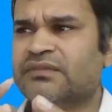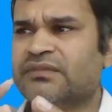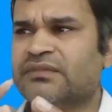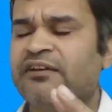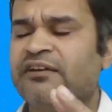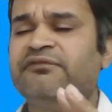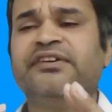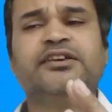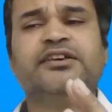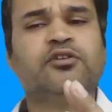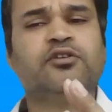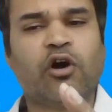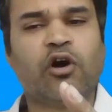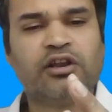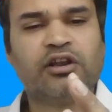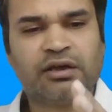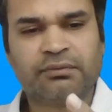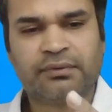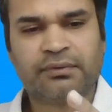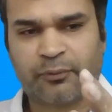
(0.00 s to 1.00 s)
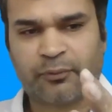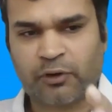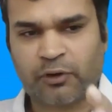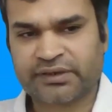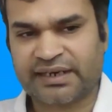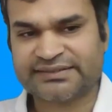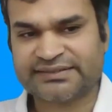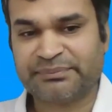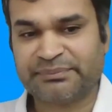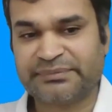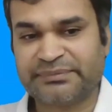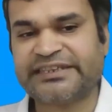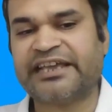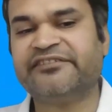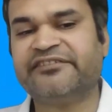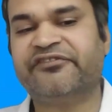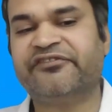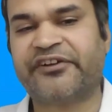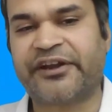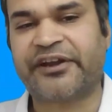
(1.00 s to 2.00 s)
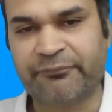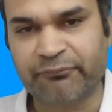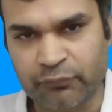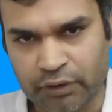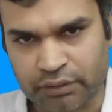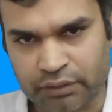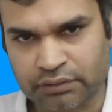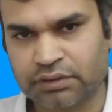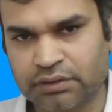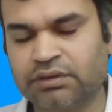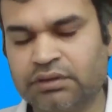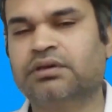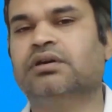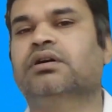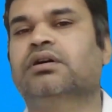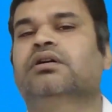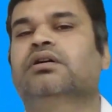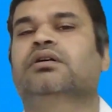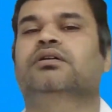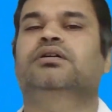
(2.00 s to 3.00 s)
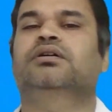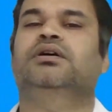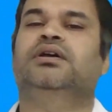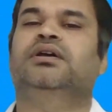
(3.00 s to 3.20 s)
we call our product as a BI framework. Uh,